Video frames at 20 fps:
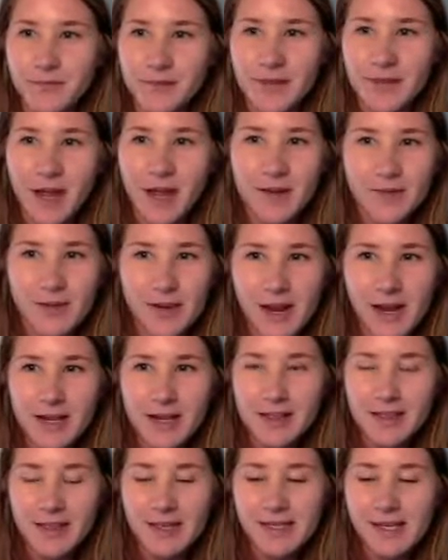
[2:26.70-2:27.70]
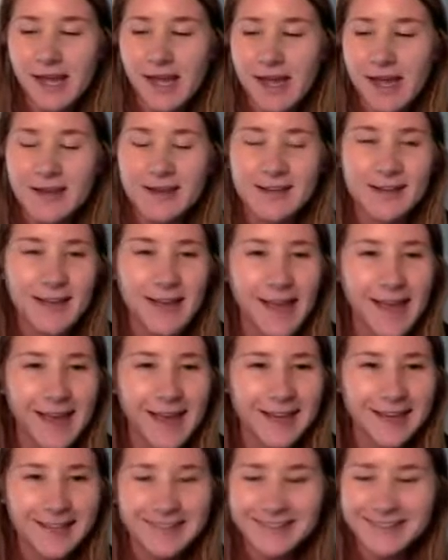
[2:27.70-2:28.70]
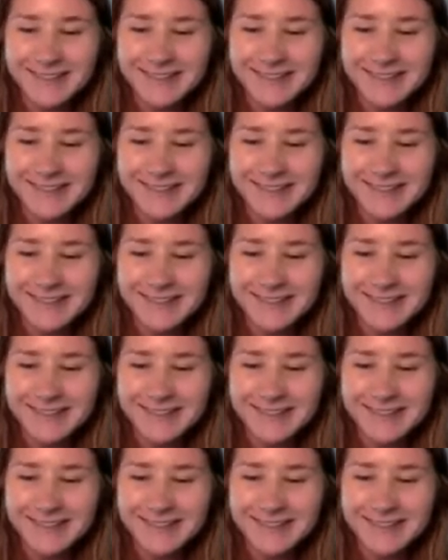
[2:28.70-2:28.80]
Donovan, anything to add to that?